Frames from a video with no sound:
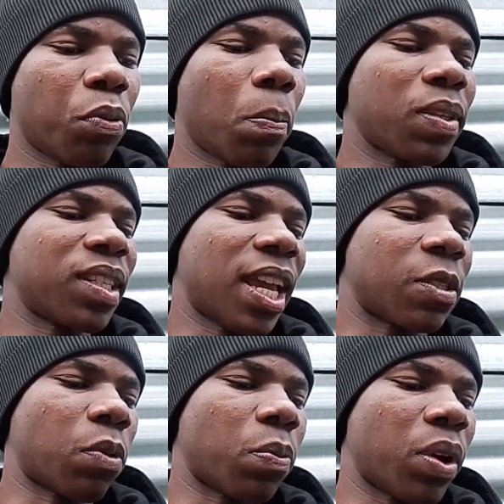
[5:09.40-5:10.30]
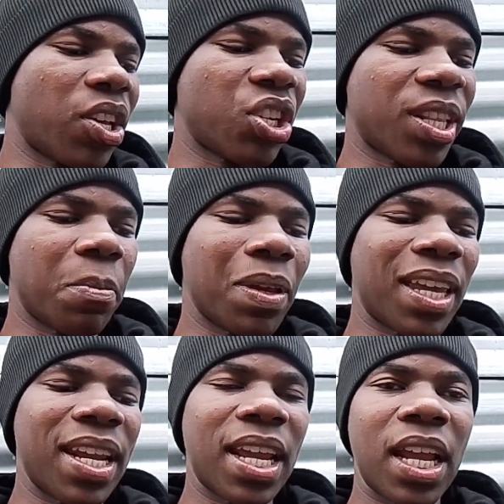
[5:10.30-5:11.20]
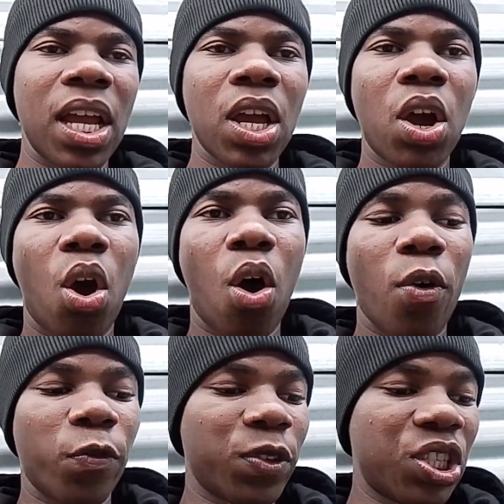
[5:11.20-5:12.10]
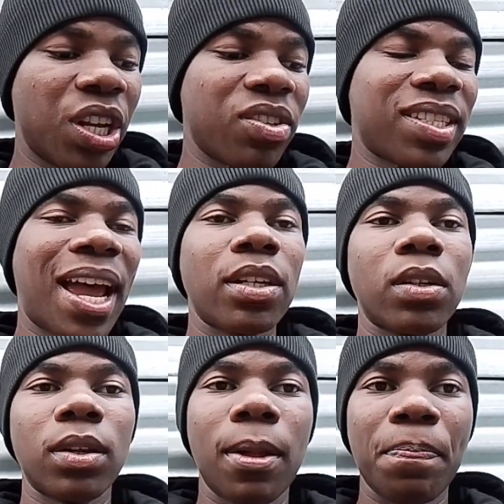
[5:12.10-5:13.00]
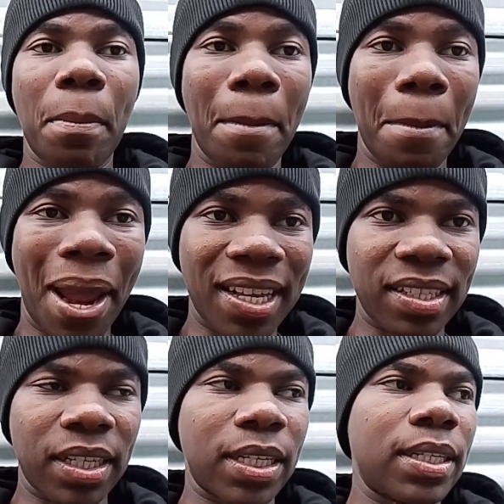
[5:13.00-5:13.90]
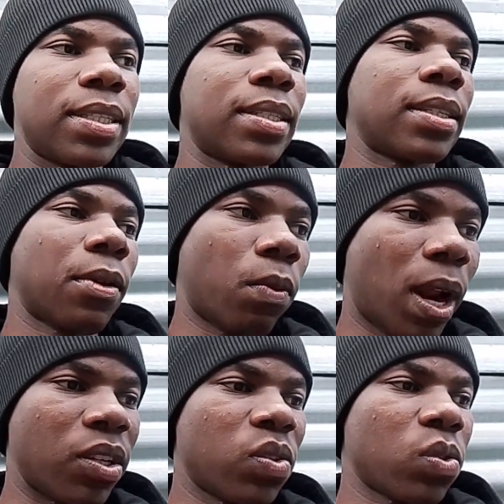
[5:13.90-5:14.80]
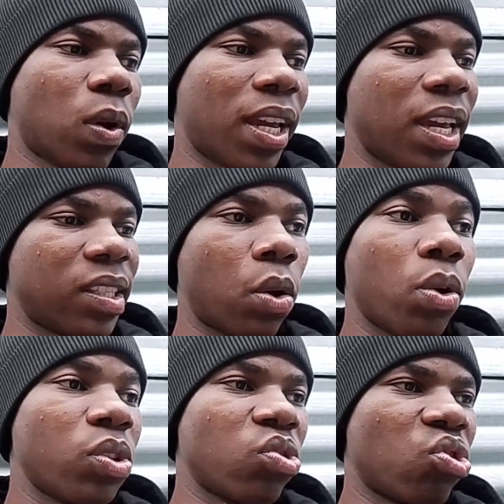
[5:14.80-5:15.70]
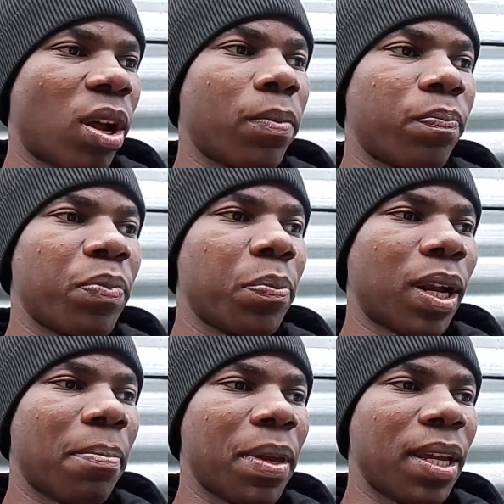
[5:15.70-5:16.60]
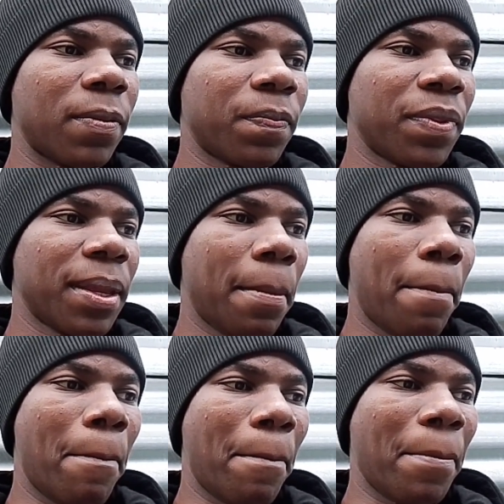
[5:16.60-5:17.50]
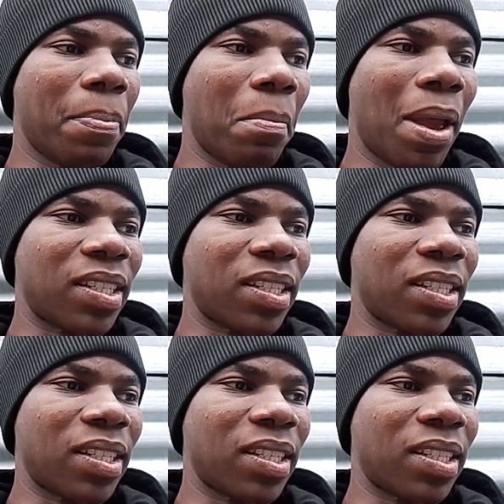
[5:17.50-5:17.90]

Property expropriation and the beginning of genocidal massacres, right? So I guess according to Trump, people are being a